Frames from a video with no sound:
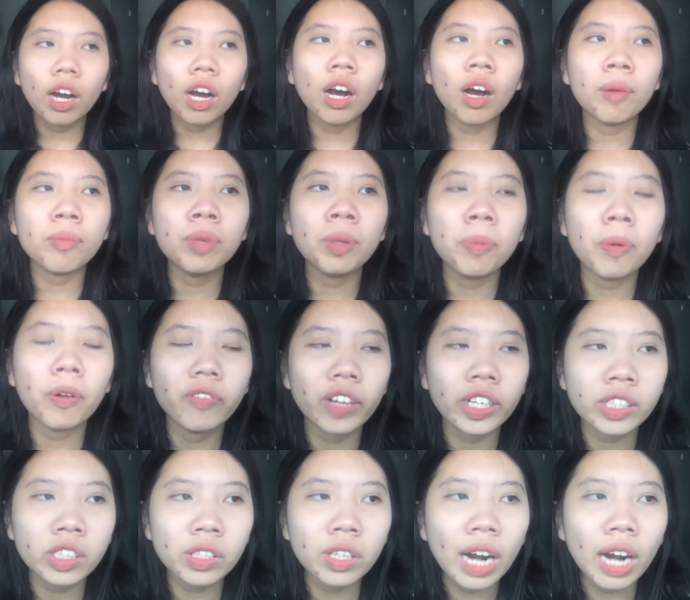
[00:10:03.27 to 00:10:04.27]
the
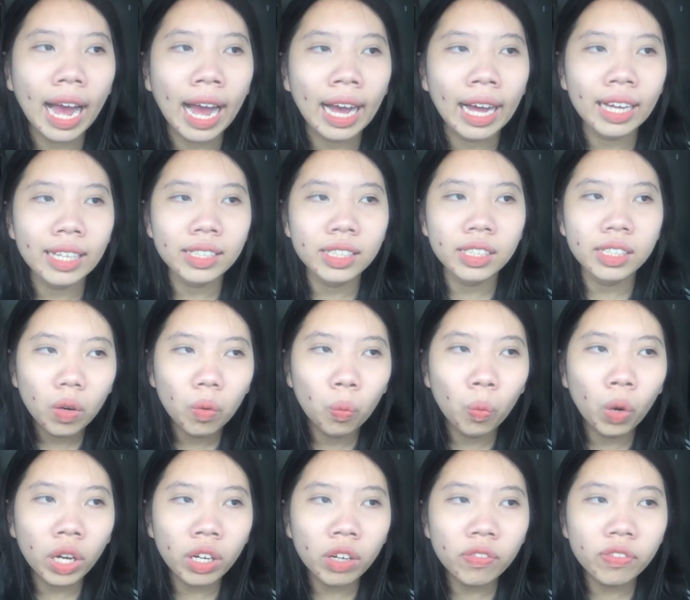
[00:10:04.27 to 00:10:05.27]
professor asked
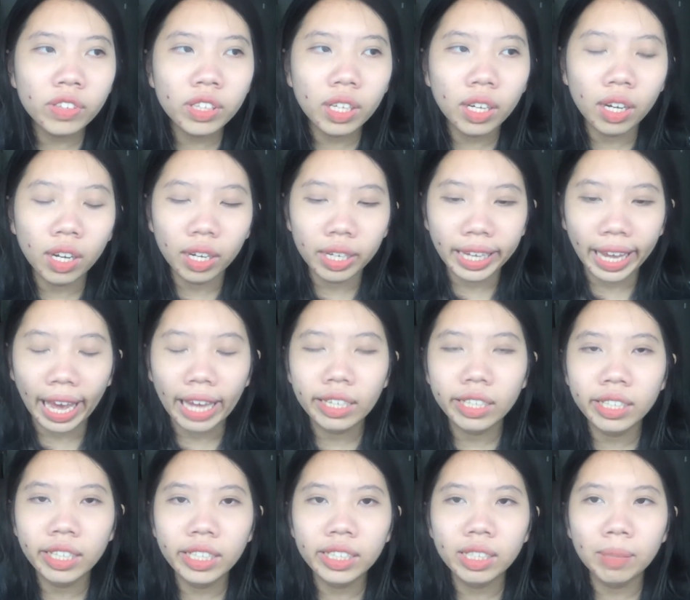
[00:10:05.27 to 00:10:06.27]
one of the
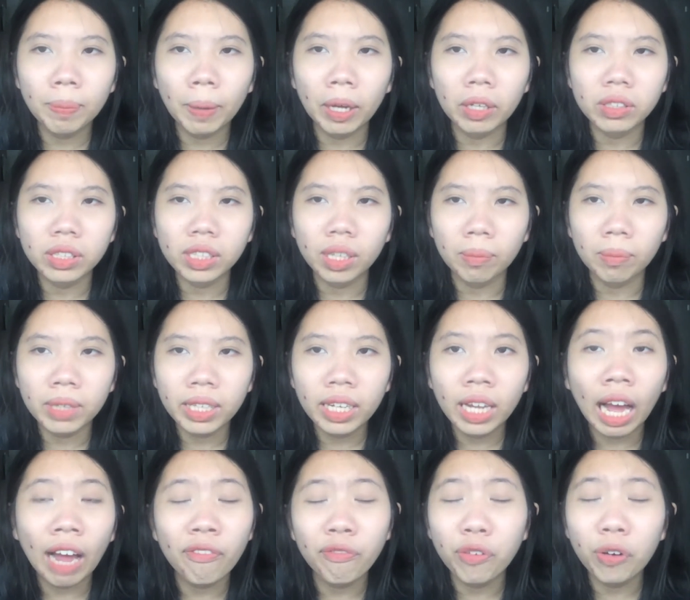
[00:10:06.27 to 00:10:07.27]
candidates about something.
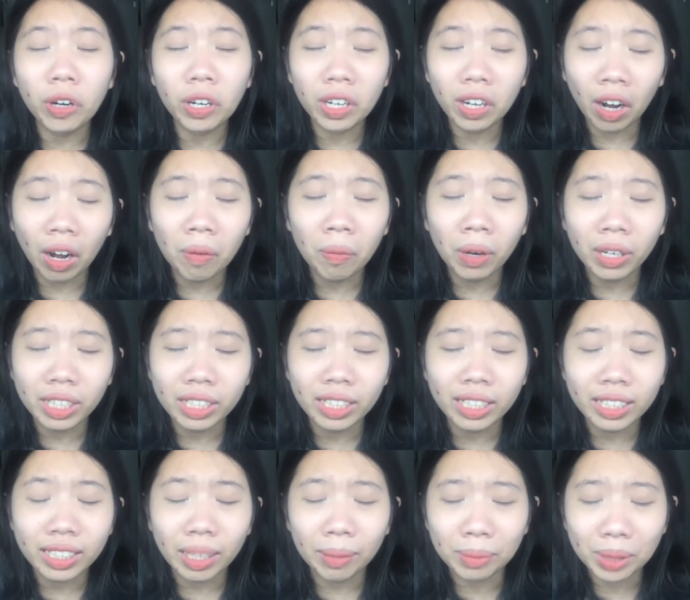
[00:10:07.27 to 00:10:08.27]
I forgot what it
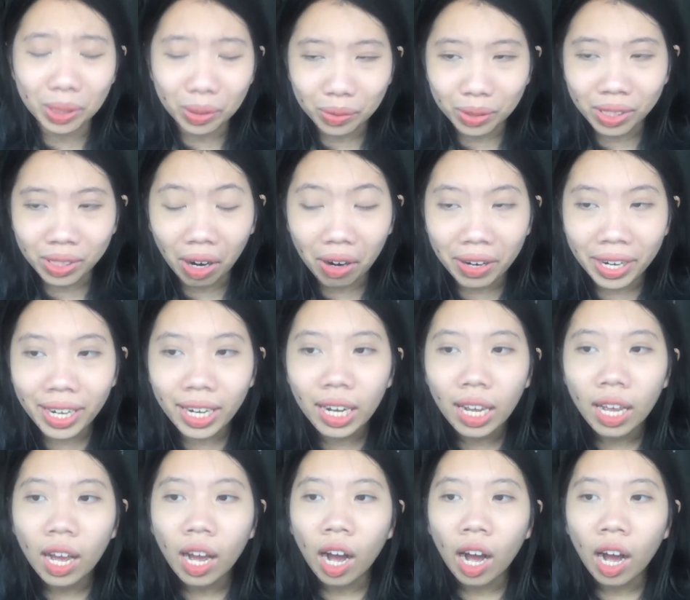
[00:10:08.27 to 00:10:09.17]
is. I'm so sorry.